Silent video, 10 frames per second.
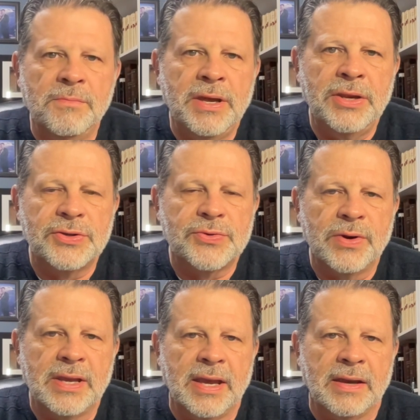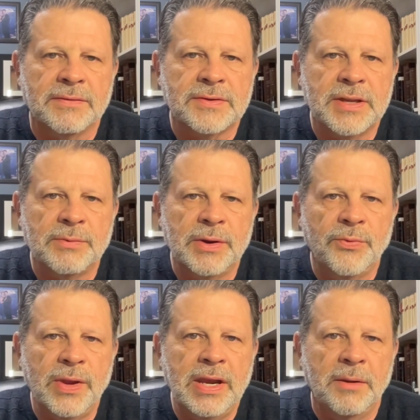ministry gifts that we
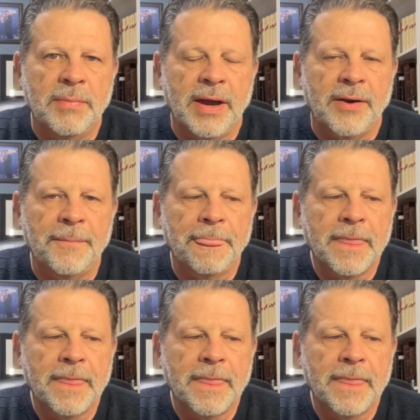read about.